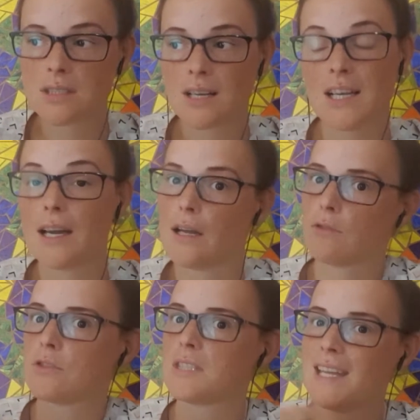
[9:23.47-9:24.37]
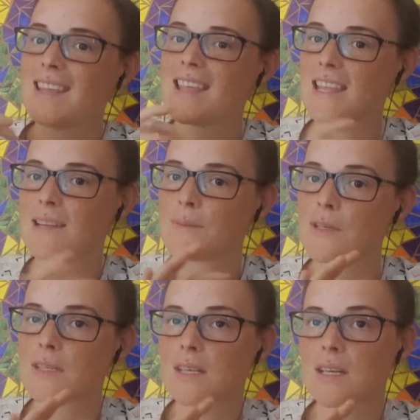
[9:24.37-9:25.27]
I understand that,
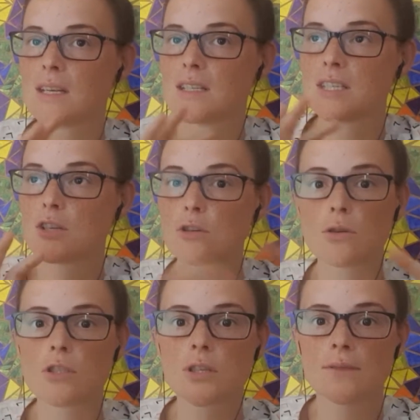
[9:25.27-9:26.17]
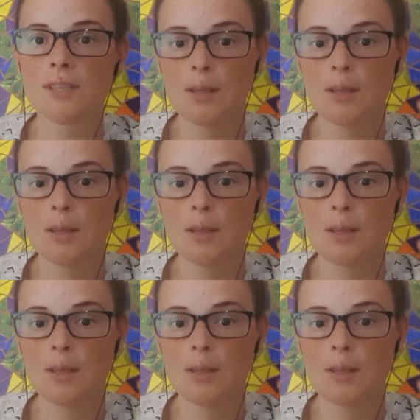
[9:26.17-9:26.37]
but she closed off